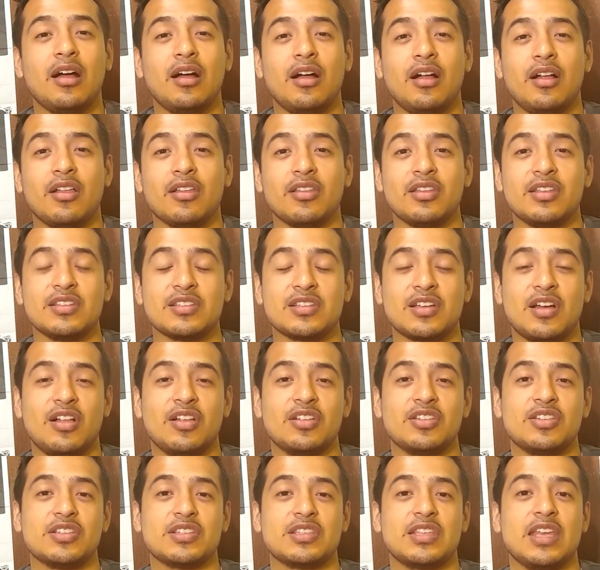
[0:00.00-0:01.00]
all these
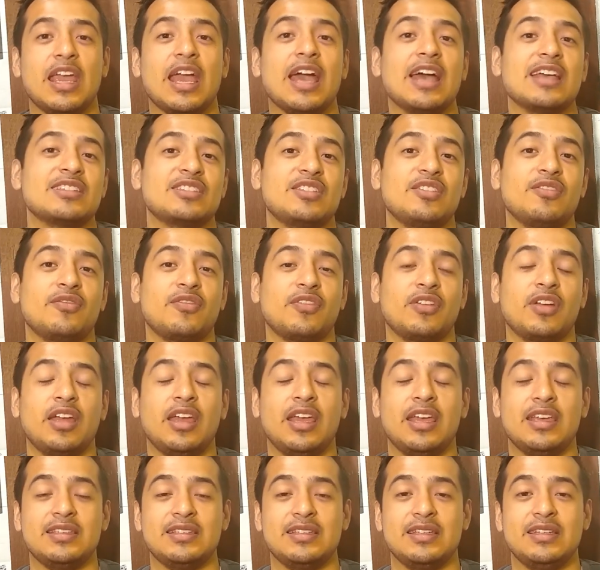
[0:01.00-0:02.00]
colleges, they ask you for
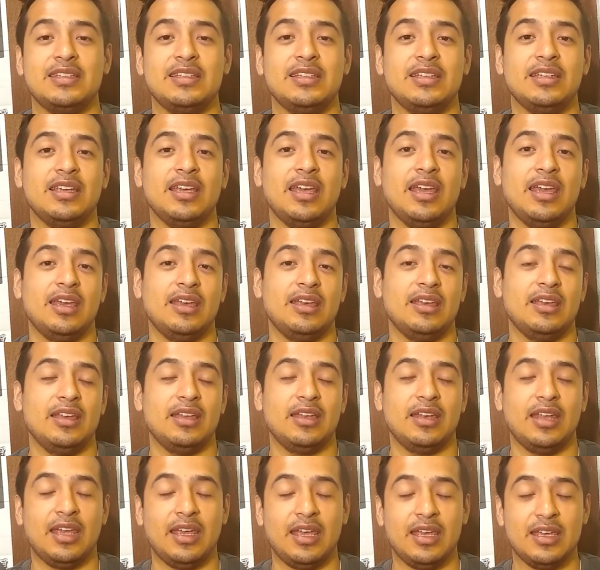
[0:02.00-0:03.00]
SAT
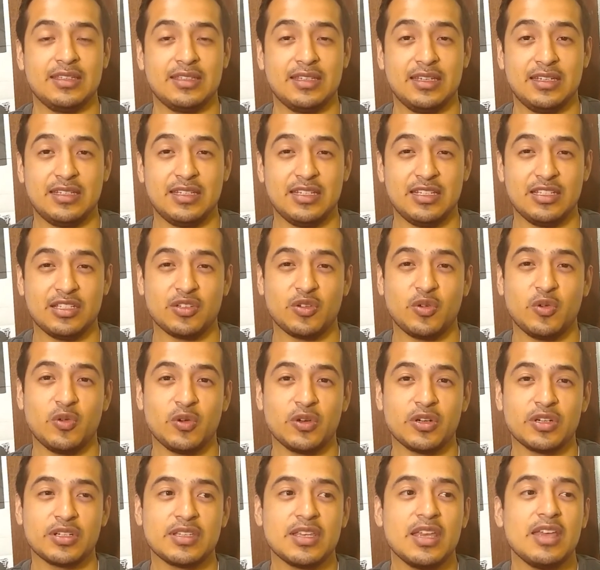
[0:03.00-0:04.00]
and SAT
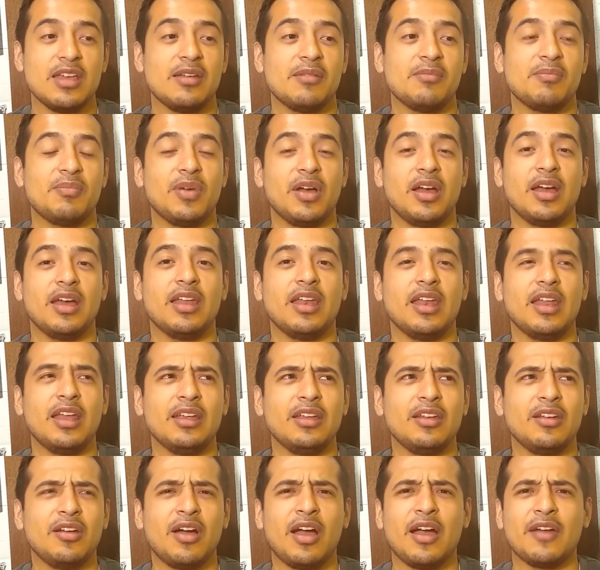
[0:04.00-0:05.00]
scores,
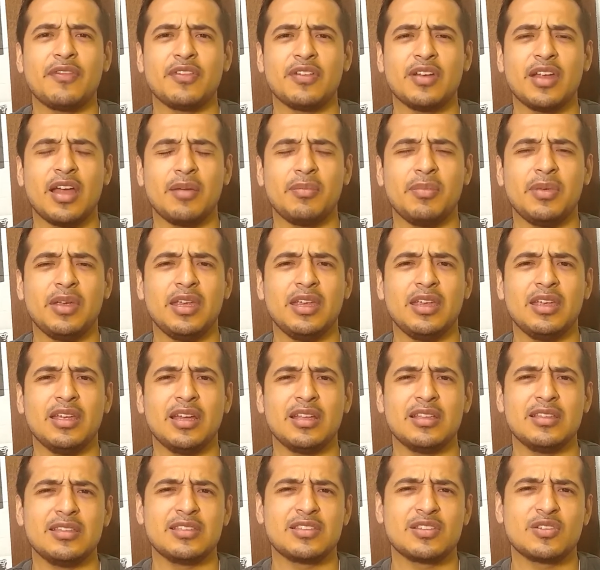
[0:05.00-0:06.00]
but you know, after not being
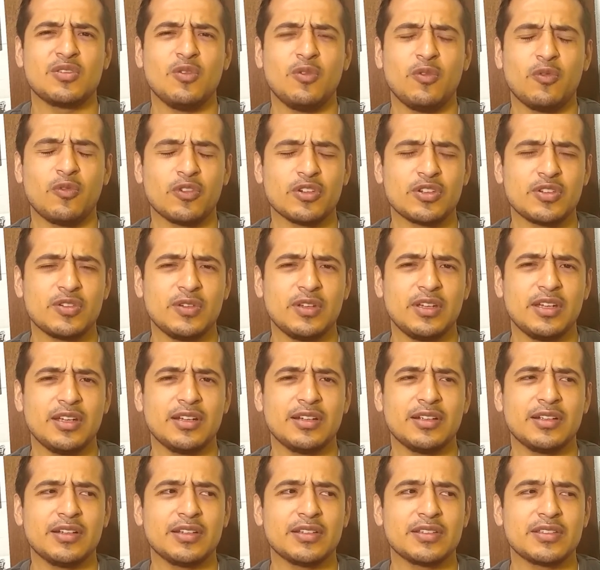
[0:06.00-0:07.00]
in school for 2
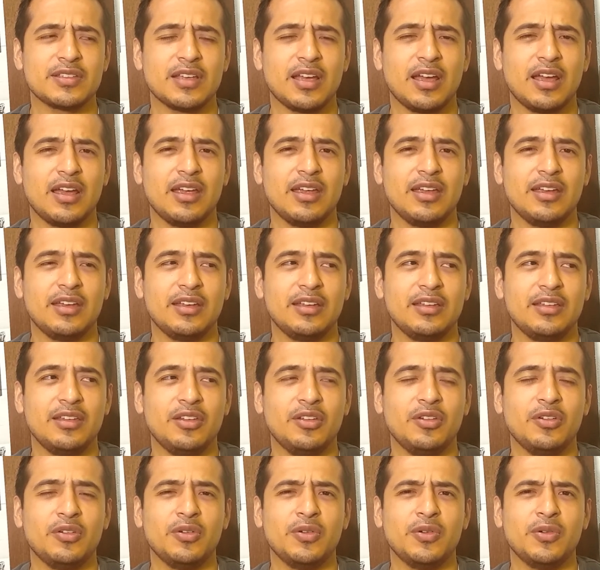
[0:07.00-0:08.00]
years, I
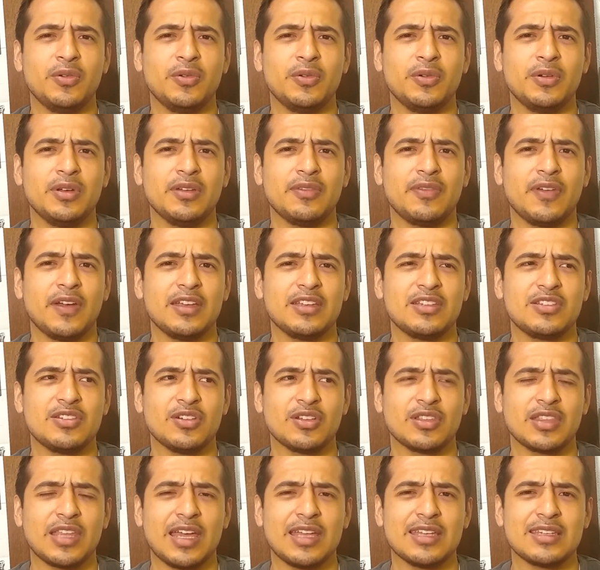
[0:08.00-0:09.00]
knew if I
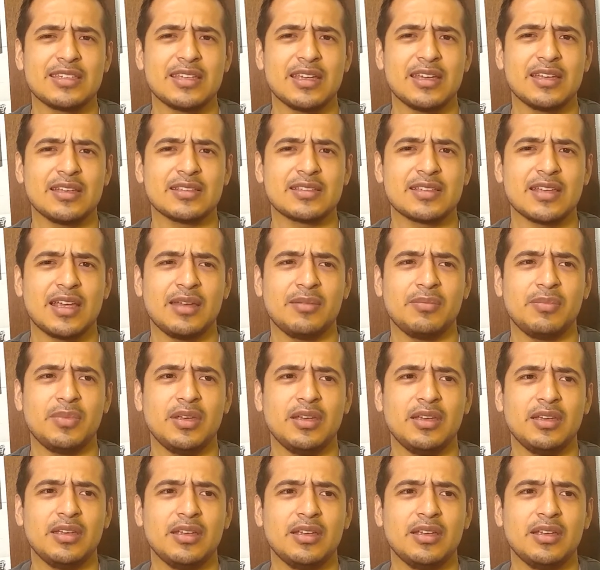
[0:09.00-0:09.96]
took that test, I